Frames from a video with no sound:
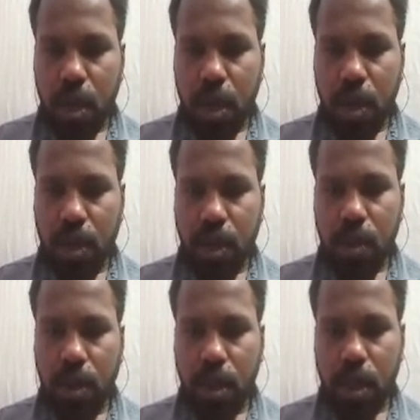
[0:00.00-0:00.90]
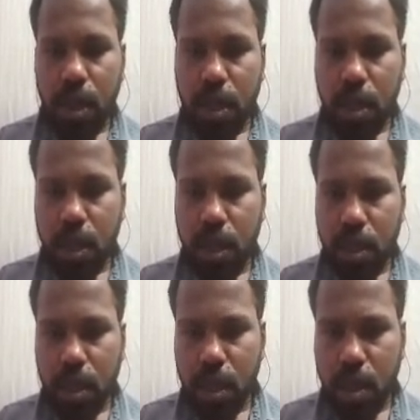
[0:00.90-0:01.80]
I have to give like this now.
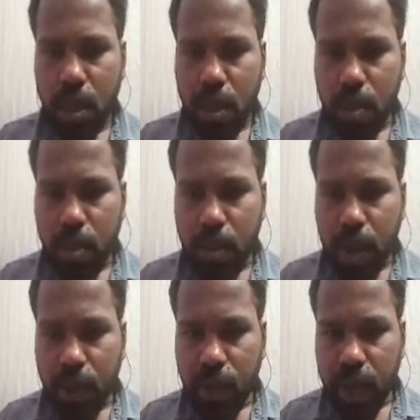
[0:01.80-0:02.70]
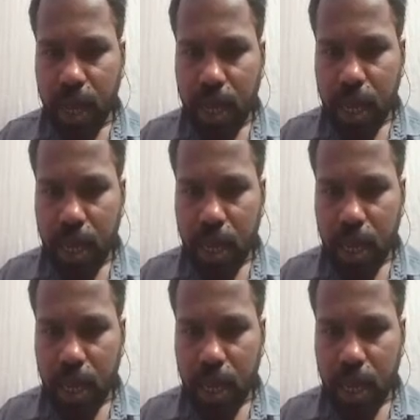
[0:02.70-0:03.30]
But why